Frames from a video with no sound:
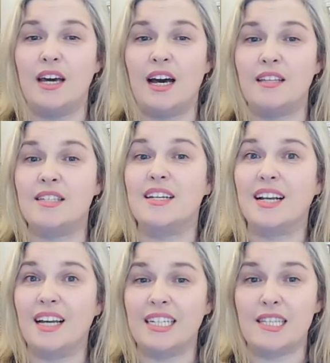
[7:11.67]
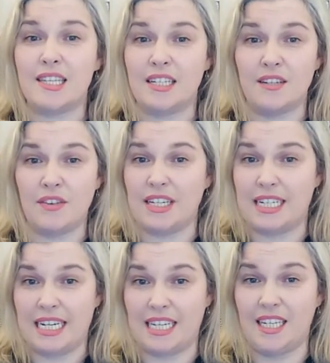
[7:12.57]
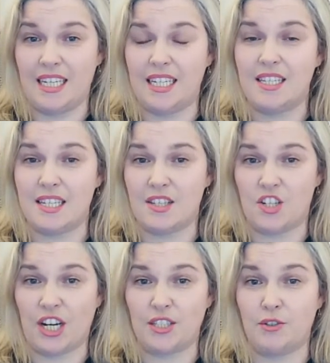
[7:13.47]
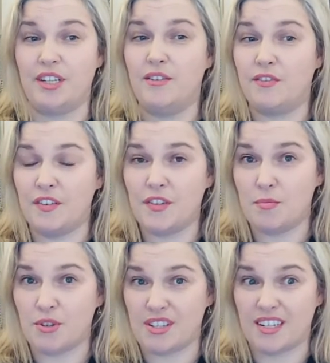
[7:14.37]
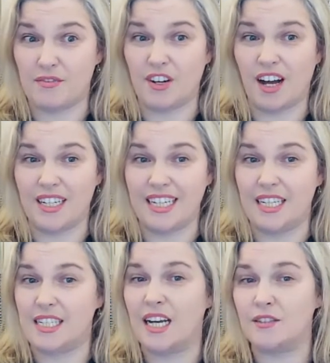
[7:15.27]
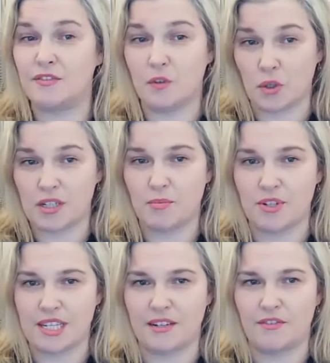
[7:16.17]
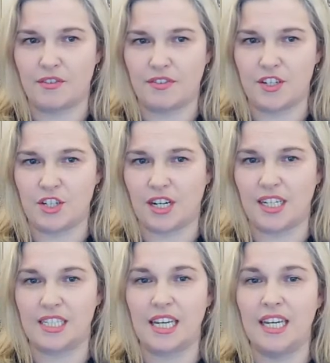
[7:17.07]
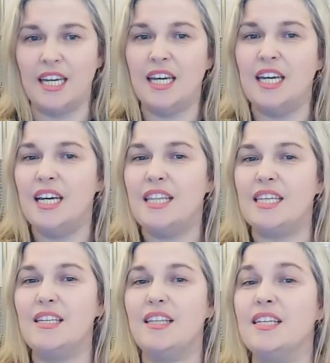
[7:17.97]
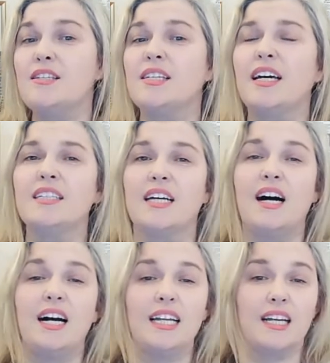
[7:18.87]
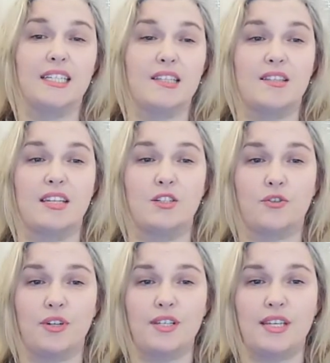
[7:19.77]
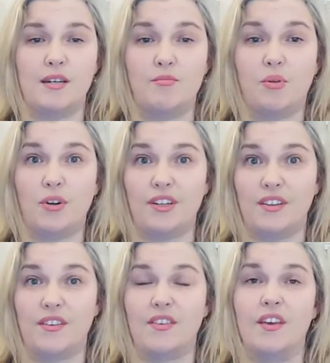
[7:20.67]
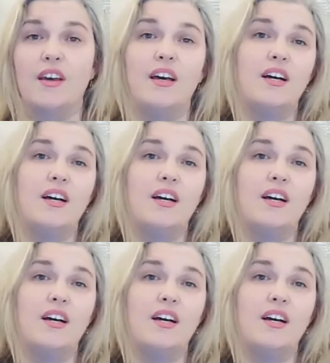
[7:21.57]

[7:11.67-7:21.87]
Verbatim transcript: has declined significantly since January, 50% for Holyhead and 40% for Fishguard. The, this data highlights the increasing importance